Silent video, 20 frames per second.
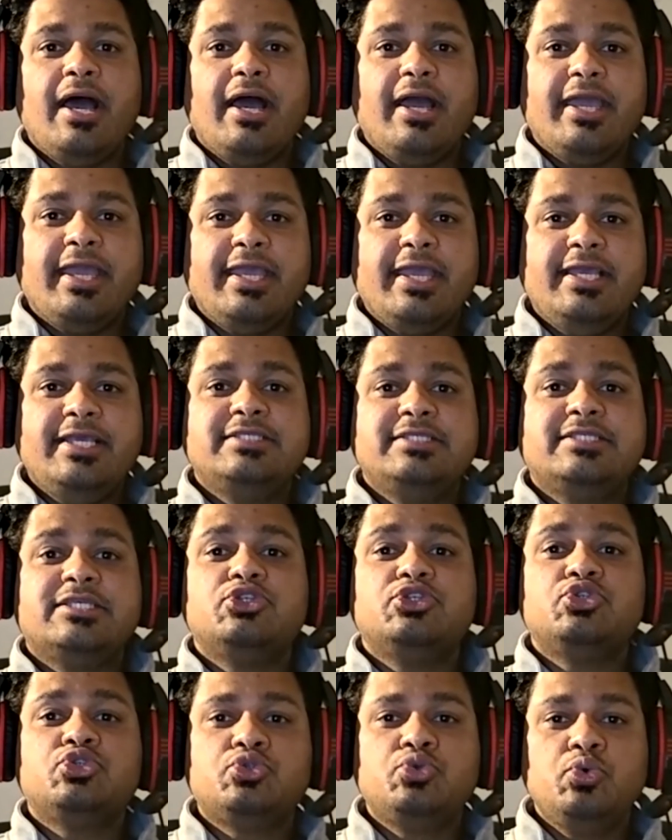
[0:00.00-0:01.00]
is
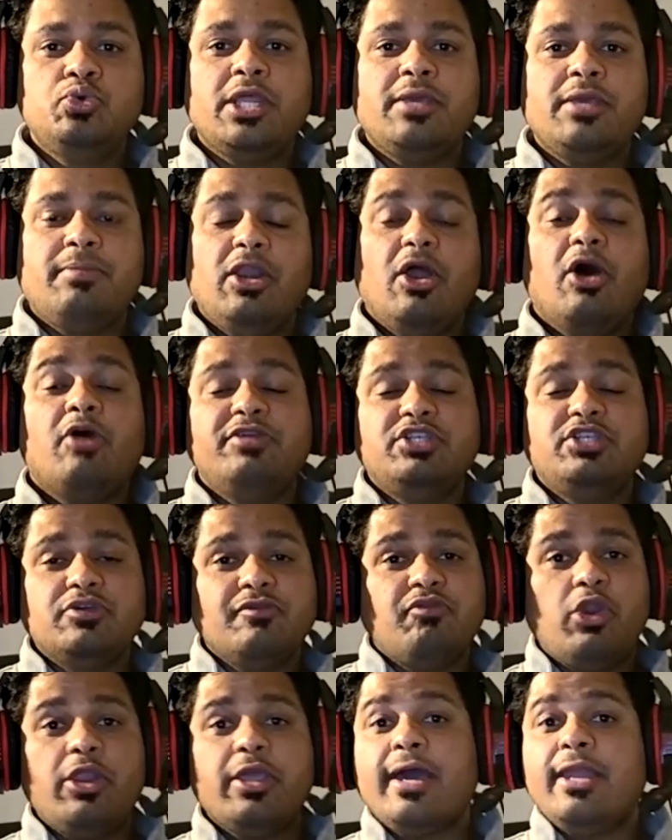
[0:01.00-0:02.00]
suitable or which of the
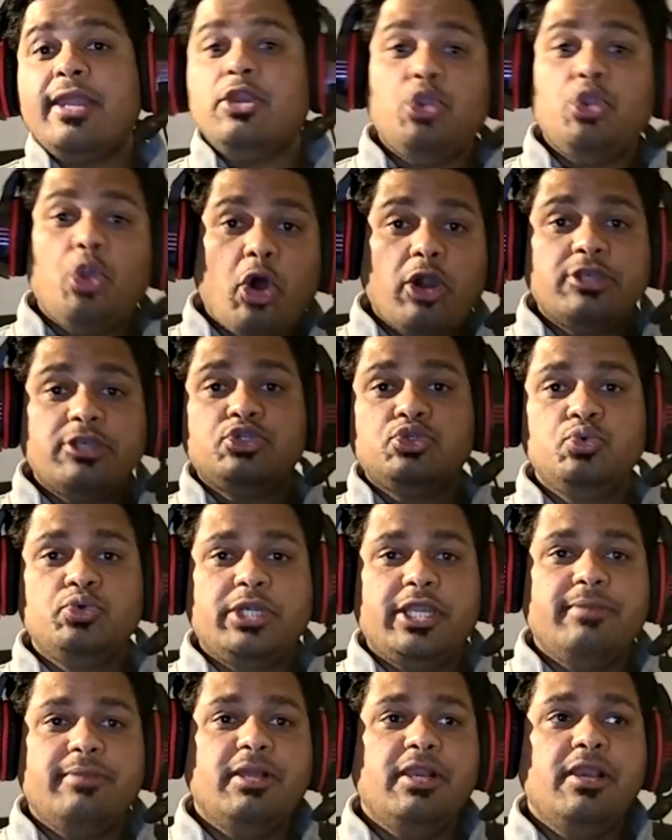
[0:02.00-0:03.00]
following are not
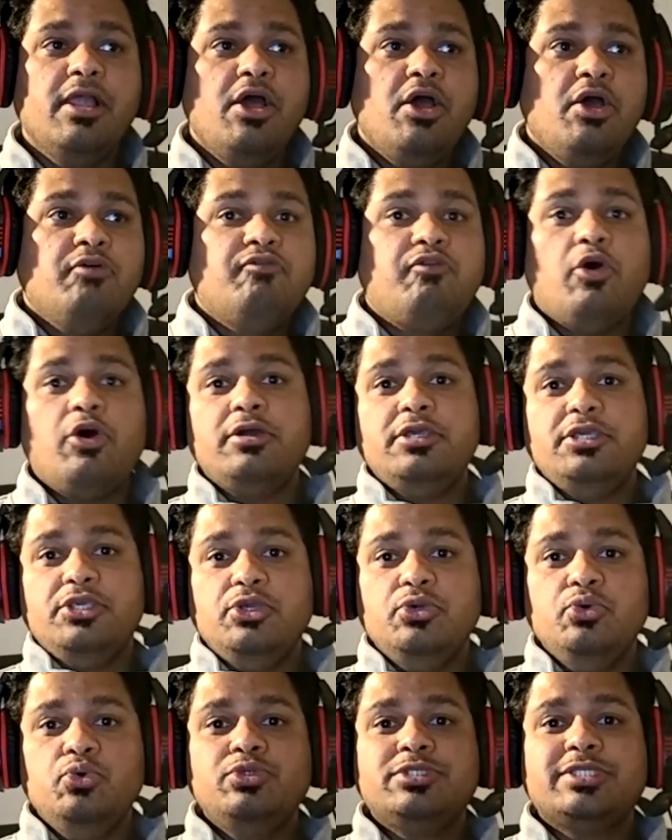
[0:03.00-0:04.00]
suitable for
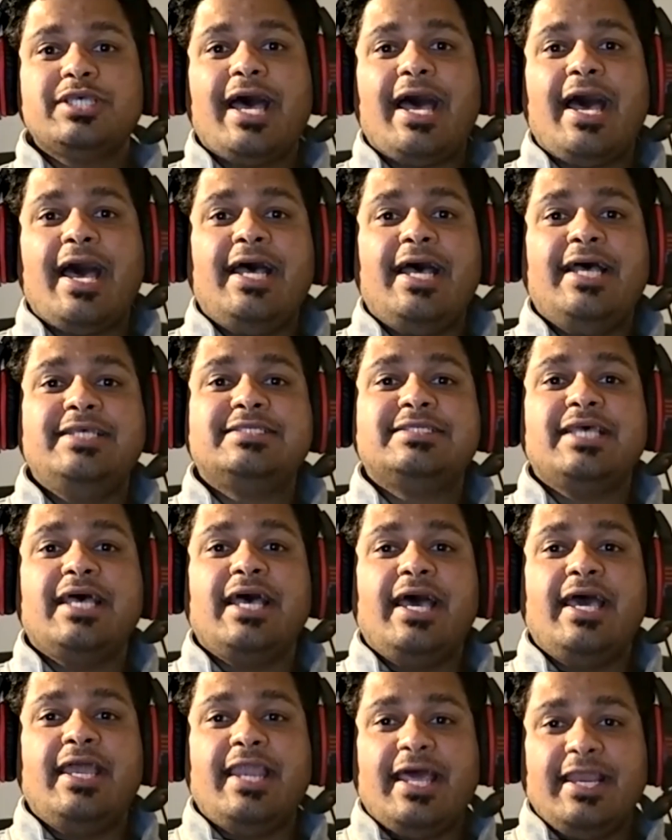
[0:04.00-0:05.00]
use as
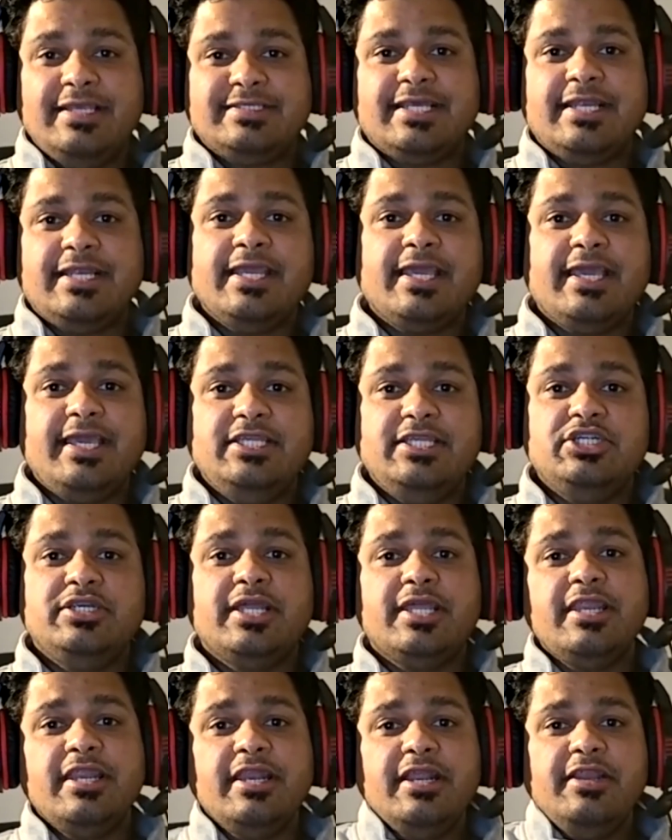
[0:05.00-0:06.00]
an anesthetic agent
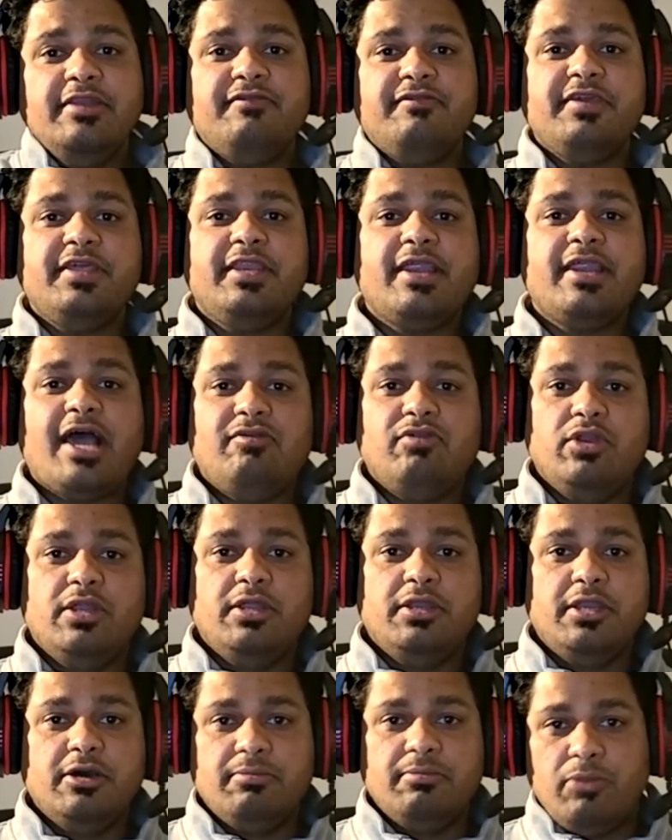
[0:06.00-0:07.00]
and an inferior
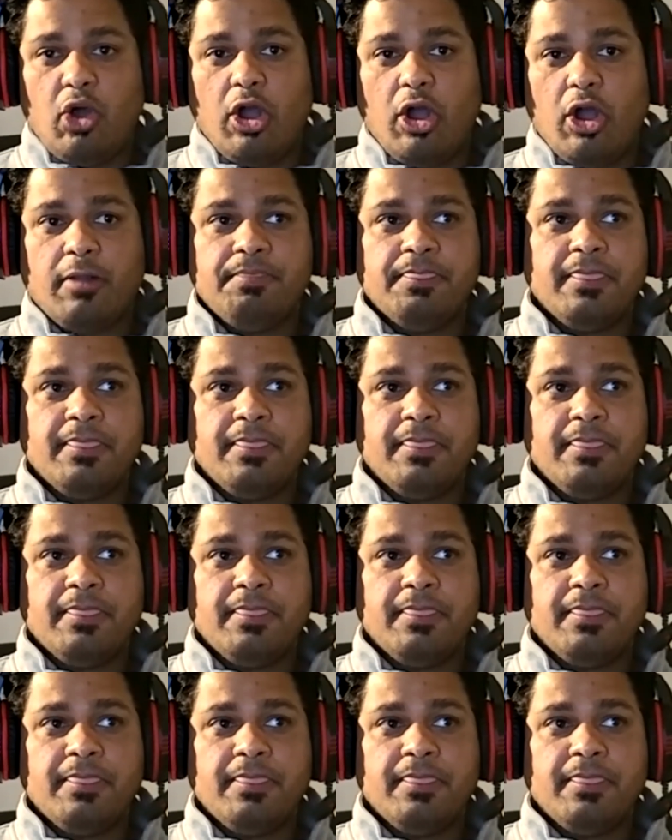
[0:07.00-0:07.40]
alveolar nerve block?